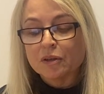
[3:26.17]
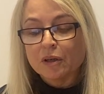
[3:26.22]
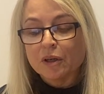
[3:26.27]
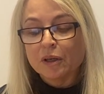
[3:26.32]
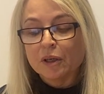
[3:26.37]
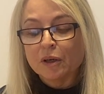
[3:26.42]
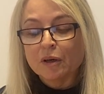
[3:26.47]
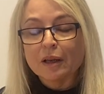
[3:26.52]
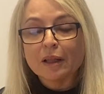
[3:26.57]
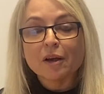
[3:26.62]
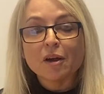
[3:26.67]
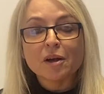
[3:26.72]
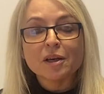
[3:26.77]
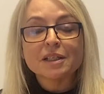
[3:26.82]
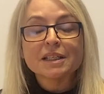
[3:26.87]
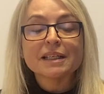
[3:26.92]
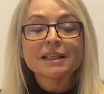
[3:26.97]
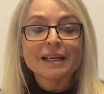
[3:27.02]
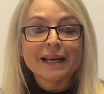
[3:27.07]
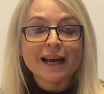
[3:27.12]
you're going
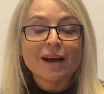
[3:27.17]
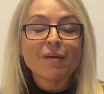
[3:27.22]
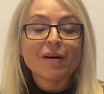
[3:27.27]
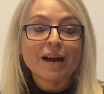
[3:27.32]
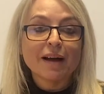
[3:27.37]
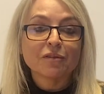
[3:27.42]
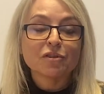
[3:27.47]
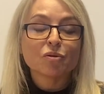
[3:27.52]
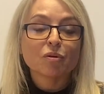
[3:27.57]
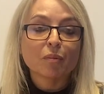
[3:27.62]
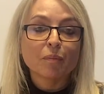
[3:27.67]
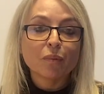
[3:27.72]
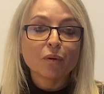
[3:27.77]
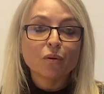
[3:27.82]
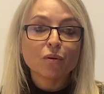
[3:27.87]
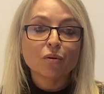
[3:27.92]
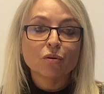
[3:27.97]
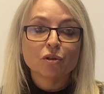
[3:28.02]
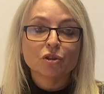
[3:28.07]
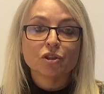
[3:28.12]
to now have to
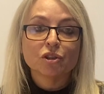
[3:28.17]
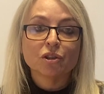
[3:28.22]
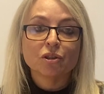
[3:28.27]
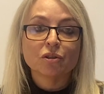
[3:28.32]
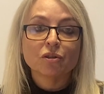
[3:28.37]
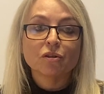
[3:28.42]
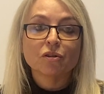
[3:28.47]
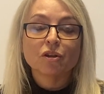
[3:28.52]
apportion